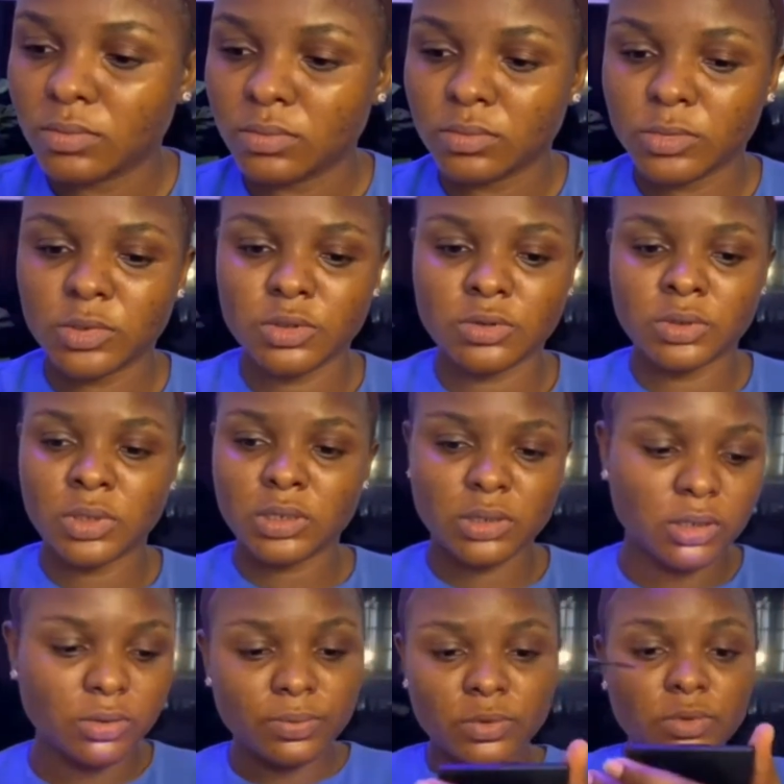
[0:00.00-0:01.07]
So next
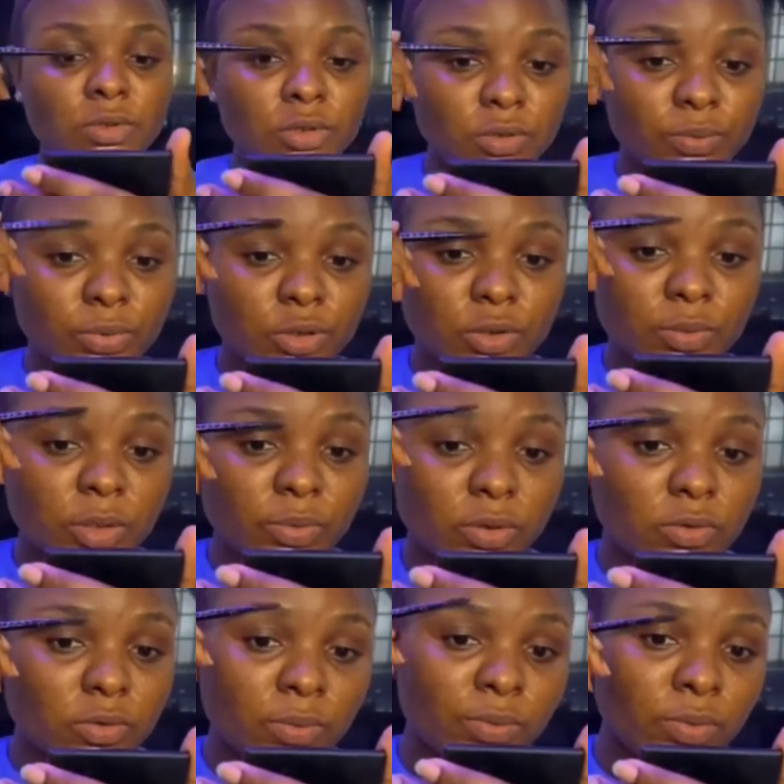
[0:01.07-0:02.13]
step is to just brush my brows
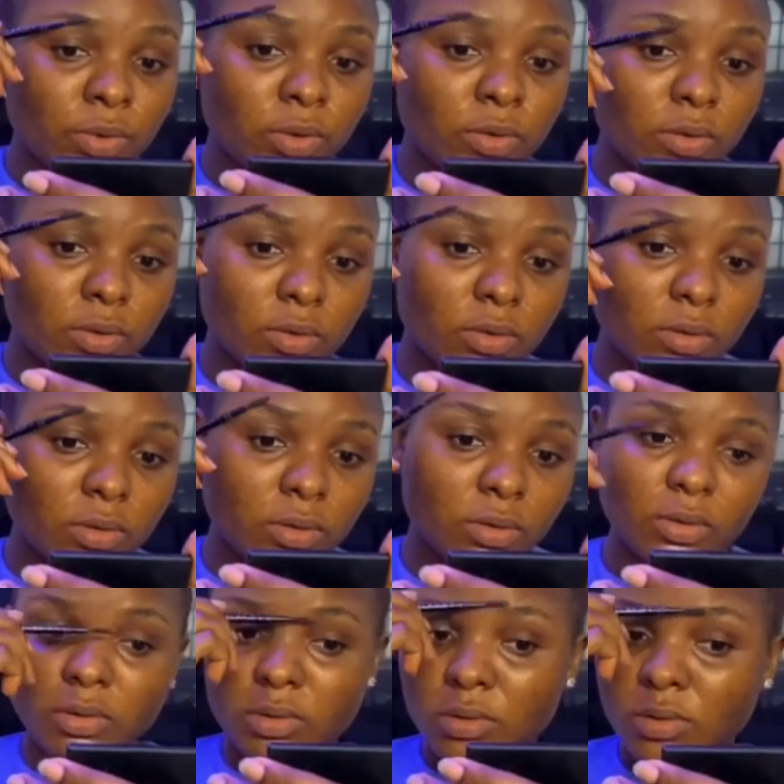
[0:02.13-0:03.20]
upwards
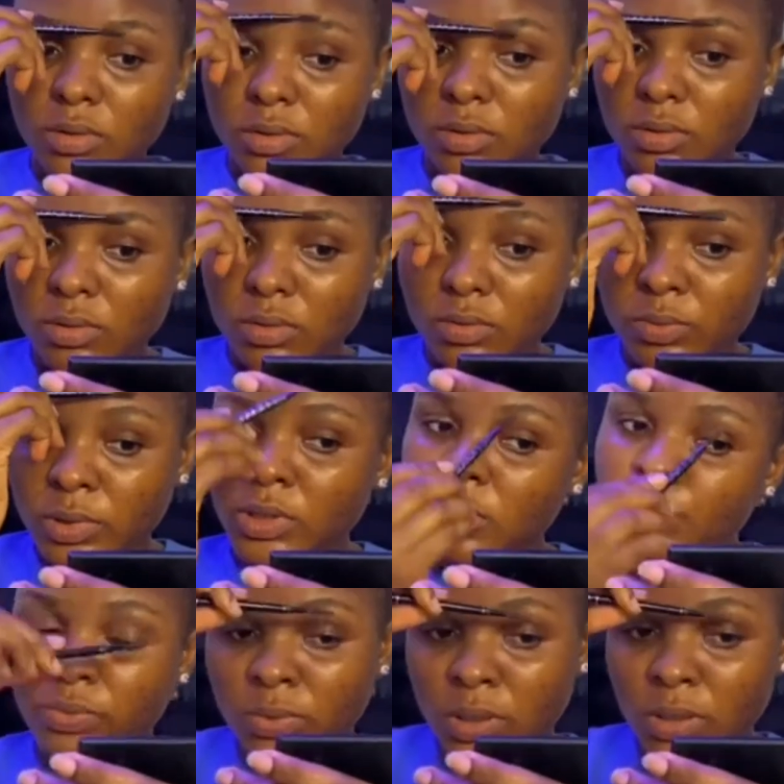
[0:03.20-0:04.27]
with a
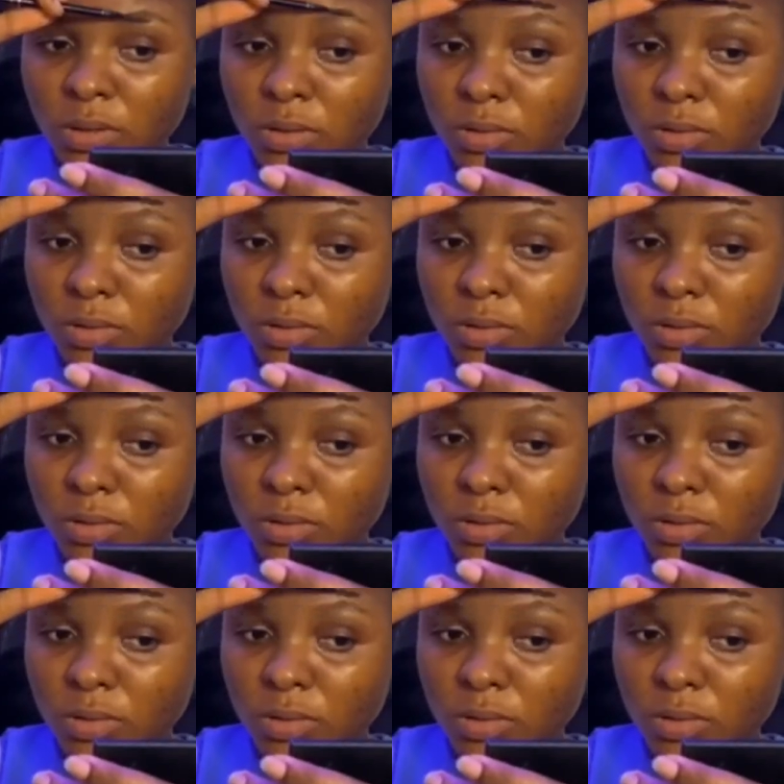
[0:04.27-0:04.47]
spoolie.